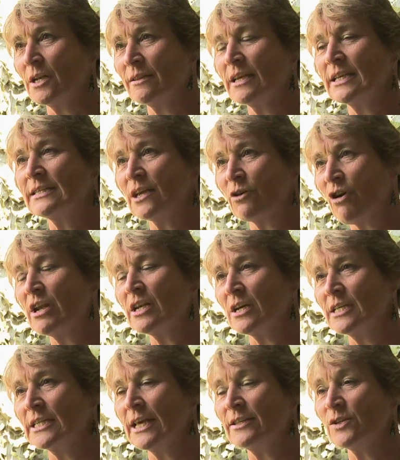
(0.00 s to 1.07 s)
I think it's a great
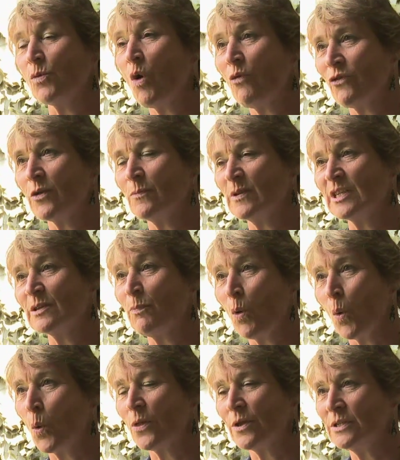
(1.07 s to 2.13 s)
idea to offer them a
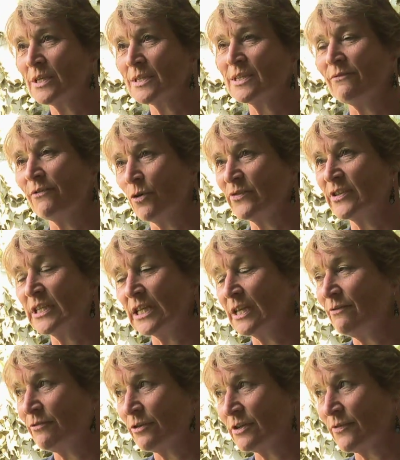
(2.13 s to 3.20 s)
sport that doesn't involve sitting in
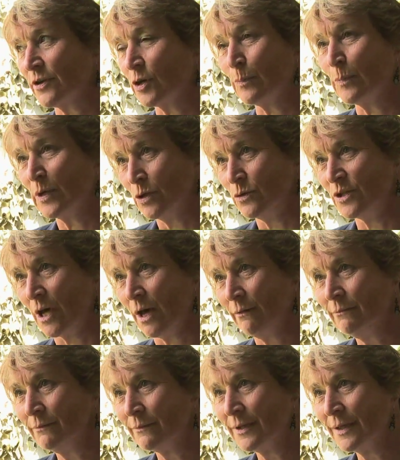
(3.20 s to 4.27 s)
front of a computer.
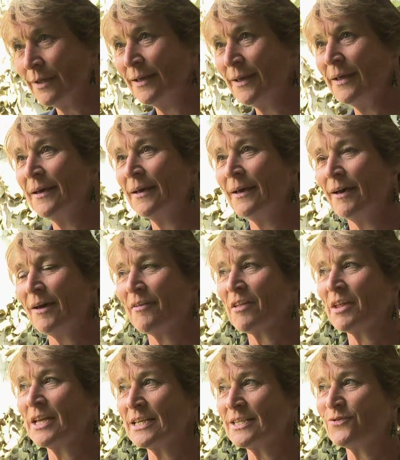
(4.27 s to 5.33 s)
I
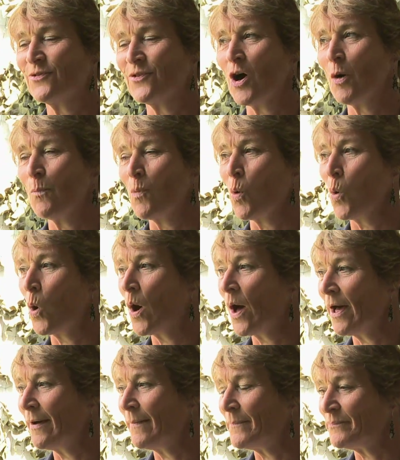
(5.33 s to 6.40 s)
think it's far more
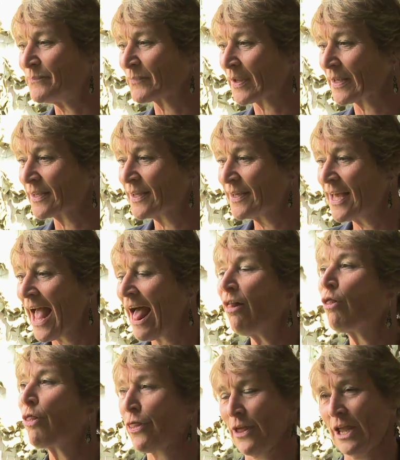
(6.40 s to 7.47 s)
um,
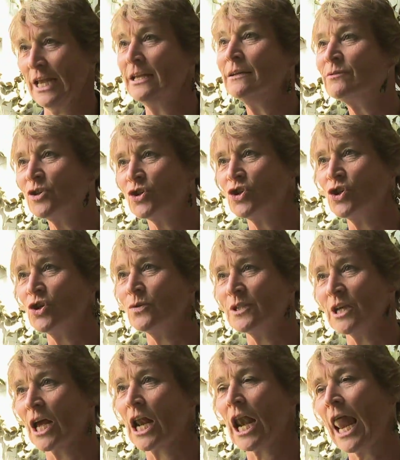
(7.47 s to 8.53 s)
healthy to shoot
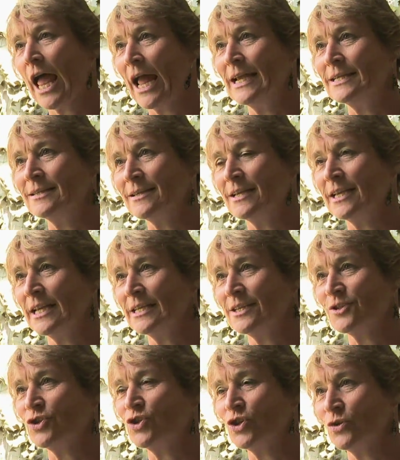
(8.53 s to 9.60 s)
at clays than it is
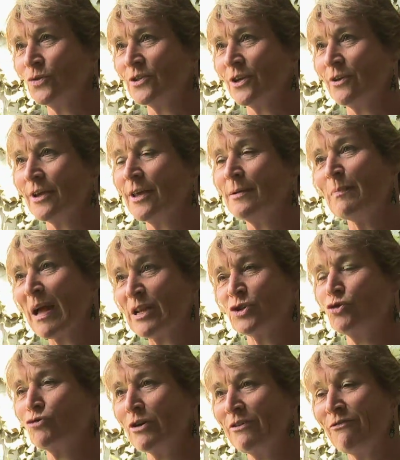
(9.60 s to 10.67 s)
to shoot at
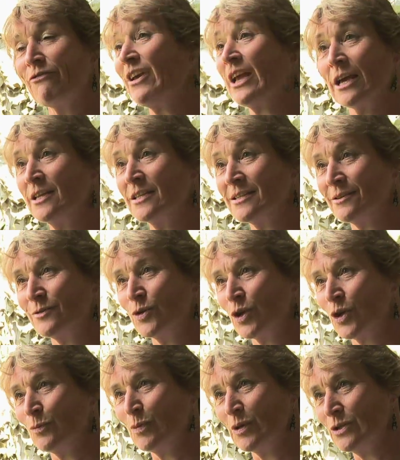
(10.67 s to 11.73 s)
imaginary figures on a
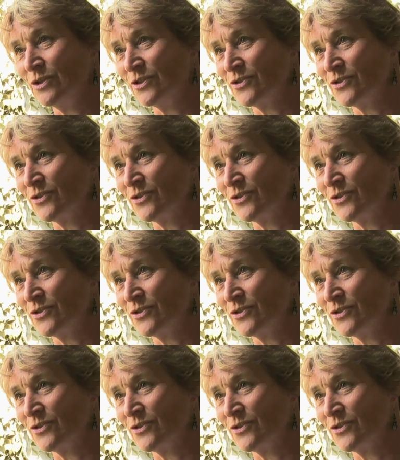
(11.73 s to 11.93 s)
computer